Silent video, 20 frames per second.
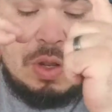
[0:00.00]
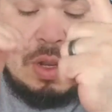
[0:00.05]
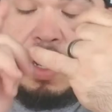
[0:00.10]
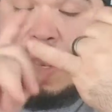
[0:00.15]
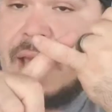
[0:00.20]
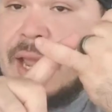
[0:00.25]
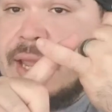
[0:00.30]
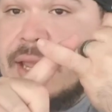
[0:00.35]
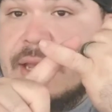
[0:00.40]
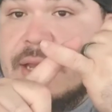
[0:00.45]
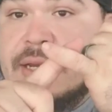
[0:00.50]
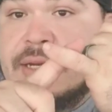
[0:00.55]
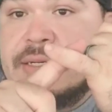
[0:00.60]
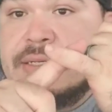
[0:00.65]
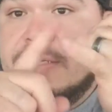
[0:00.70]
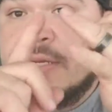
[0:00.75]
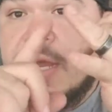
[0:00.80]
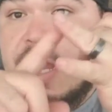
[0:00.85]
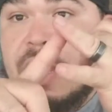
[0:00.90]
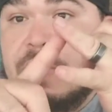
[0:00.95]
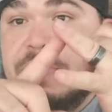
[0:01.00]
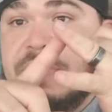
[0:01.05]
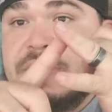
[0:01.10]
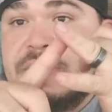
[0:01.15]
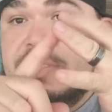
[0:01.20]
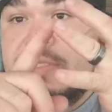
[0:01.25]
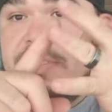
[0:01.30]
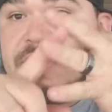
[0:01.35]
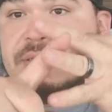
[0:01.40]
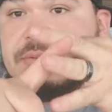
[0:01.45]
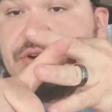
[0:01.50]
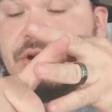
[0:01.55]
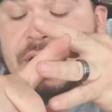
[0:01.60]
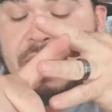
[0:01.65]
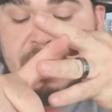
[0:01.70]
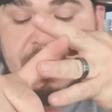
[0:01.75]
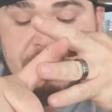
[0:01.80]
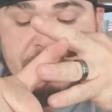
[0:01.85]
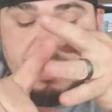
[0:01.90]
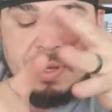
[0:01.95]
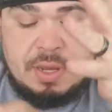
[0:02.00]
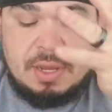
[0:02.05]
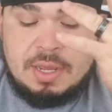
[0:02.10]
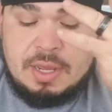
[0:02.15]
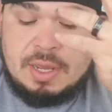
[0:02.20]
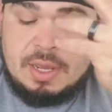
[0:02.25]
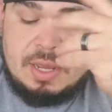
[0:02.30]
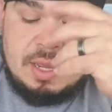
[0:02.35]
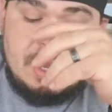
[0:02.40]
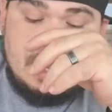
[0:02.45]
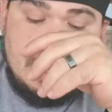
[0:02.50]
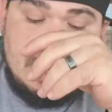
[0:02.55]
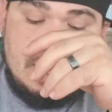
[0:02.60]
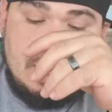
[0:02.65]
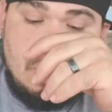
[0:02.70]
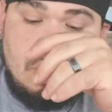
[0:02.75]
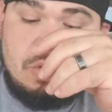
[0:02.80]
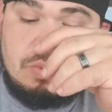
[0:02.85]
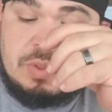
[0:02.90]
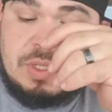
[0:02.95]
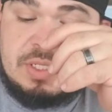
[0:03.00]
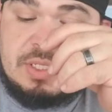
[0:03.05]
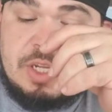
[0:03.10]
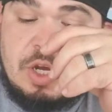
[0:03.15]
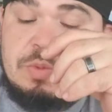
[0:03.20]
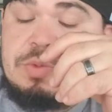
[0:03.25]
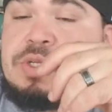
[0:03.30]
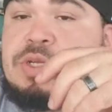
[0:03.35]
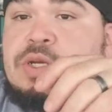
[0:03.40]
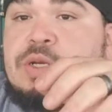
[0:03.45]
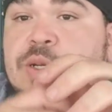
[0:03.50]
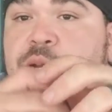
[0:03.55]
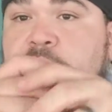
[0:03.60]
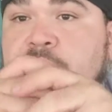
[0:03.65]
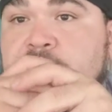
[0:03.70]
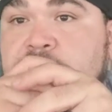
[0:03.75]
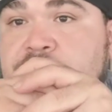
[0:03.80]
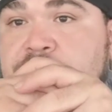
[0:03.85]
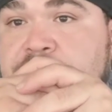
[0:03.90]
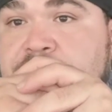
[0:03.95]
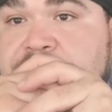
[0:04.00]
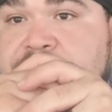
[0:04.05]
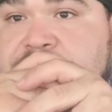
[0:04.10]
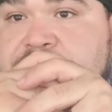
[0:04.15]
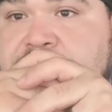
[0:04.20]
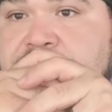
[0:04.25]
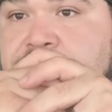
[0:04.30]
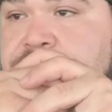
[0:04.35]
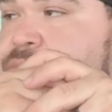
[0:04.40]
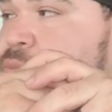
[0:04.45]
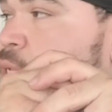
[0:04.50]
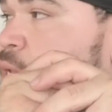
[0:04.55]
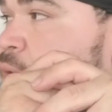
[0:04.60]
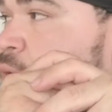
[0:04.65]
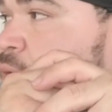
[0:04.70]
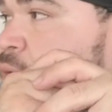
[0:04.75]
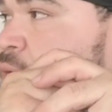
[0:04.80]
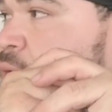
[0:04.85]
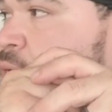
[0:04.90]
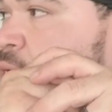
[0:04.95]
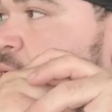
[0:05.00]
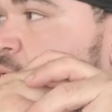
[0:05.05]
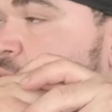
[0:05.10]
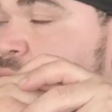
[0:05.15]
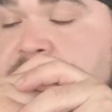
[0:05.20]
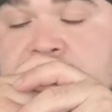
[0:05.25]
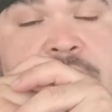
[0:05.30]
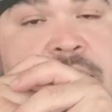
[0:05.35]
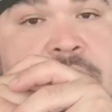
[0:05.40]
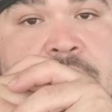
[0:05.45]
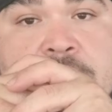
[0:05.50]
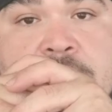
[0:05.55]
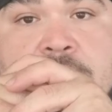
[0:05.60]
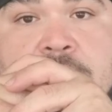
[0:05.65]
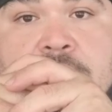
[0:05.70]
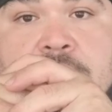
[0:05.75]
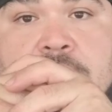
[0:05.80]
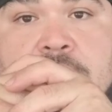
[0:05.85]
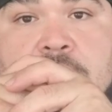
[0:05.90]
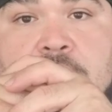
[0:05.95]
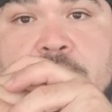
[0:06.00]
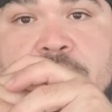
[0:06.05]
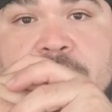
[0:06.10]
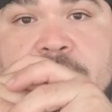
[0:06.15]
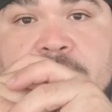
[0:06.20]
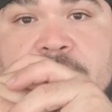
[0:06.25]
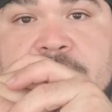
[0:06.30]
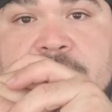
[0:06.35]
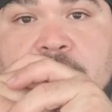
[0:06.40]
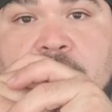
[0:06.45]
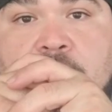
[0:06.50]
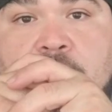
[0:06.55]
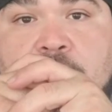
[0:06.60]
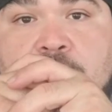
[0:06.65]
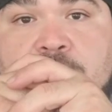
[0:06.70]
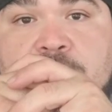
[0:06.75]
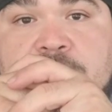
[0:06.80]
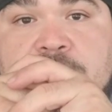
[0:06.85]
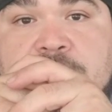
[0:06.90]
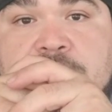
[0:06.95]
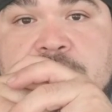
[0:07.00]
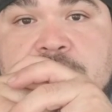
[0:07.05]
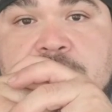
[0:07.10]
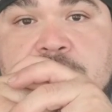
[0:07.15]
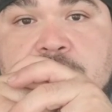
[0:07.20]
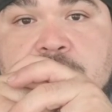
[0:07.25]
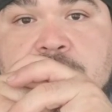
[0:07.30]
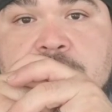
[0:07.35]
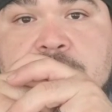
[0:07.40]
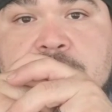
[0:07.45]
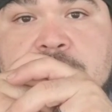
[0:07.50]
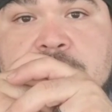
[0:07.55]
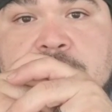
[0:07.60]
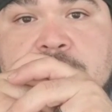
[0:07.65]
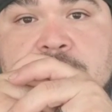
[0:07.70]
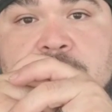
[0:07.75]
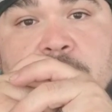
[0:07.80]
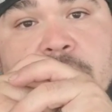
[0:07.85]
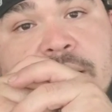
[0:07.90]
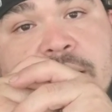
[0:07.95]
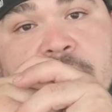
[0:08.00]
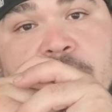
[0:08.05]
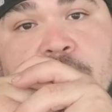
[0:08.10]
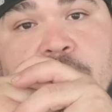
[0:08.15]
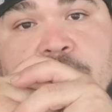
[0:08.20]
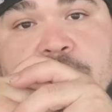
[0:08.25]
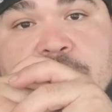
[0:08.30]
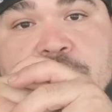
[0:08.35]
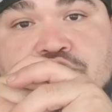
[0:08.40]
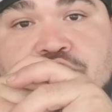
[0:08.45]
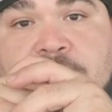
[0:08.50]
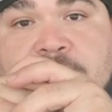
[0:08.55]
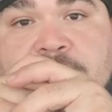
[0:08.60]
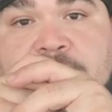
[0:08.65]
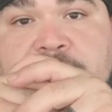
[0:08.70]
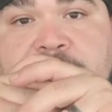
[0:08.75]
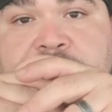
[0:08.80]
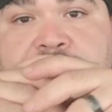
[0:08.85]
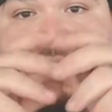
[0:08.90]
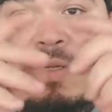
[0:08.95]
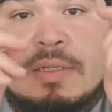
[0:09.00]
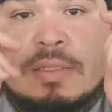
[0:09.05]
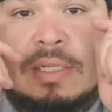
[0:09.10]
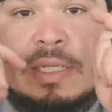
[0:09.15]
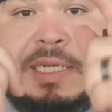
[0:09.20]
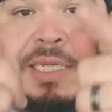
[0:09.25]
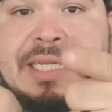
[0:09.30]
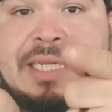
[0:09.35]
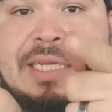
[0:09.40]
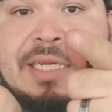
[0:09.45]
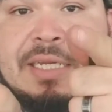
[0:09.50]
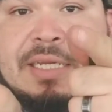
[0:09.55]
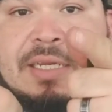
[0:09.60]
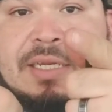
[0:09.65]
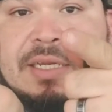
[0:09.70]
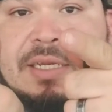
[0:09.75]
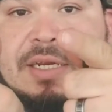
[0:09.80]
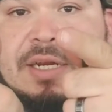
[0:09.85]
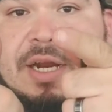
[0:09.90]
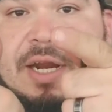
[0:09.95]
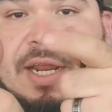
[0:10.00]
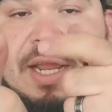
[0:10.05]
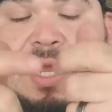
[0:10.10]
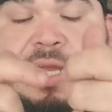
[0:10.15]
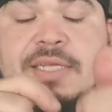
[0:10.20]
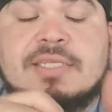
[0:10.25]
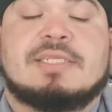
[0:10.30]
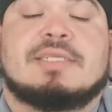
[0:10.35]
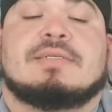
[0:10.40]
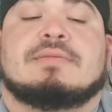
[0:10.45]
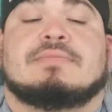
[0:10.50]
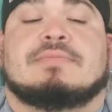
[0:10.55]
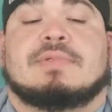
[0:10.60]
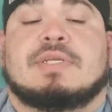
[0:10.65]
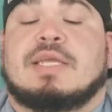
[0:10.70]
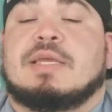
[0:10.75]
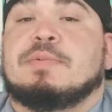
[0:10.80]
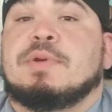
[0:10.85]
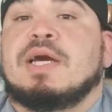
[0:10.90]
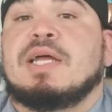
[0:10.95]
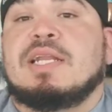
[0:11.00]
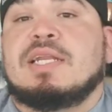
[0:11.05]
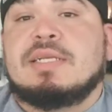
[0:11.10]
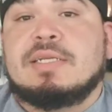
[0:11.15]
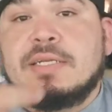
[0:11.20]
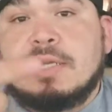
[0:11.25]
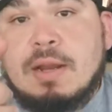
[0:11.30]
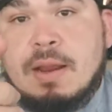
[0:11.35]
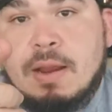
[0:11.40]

like, comment, subscribe, and hope this helped you guys out, and hopefully I get the car running soon, or I get out on the track. Alright guys, keep gunning.